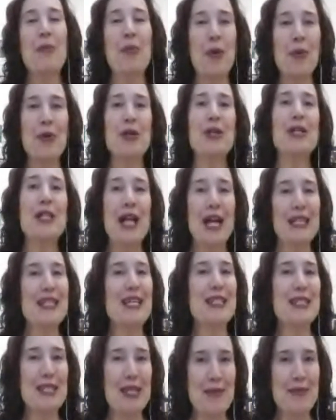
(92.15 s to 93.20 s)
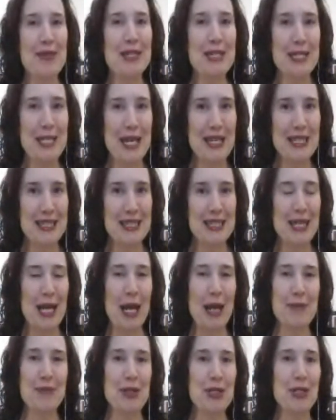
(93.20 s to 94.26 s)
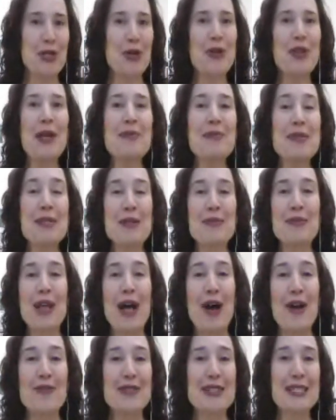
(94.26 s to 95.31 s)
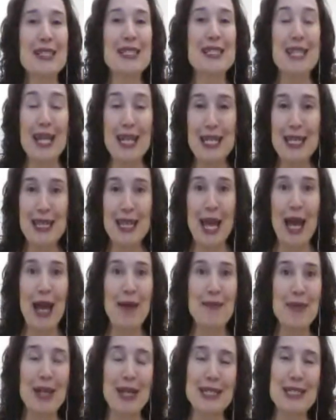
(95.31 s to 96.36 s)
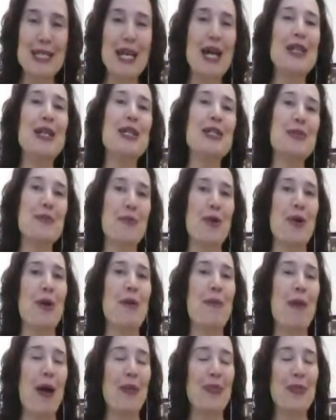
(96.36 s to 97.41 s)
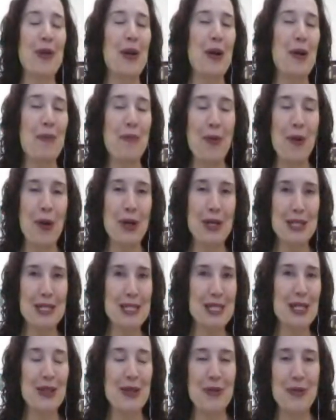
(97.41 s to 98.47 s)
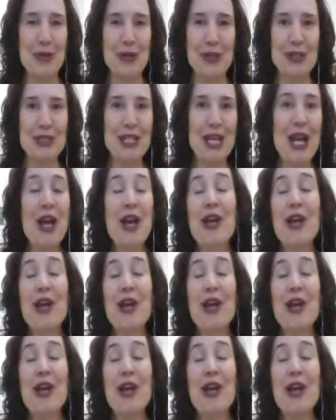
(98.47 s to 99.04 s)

But we're glad that somebody takes the time to show them some love and study them and tell us more about their importance in the world.